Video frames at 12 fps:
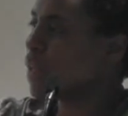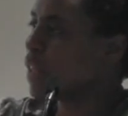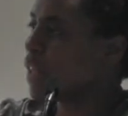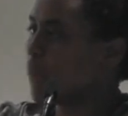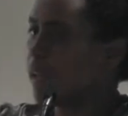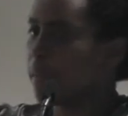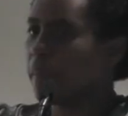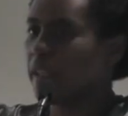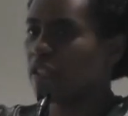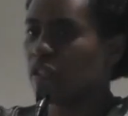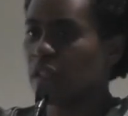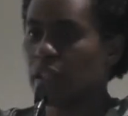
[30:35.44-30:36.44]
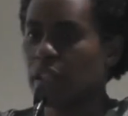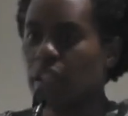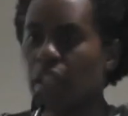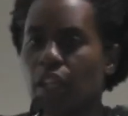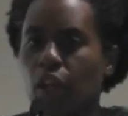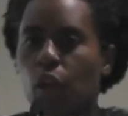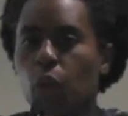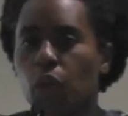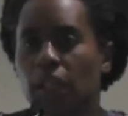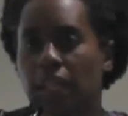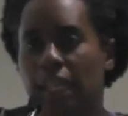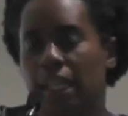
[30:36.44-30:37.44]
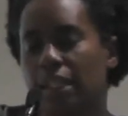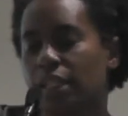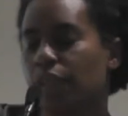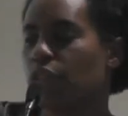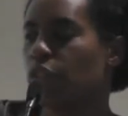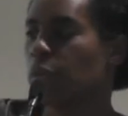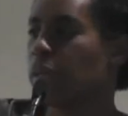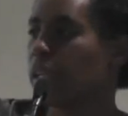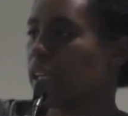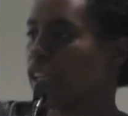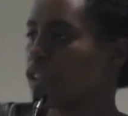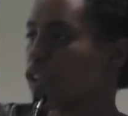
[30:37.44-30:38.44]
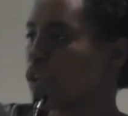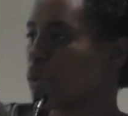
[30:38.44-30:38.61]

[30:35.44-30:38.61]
they make mention, you know, the one lady is even speaking in terms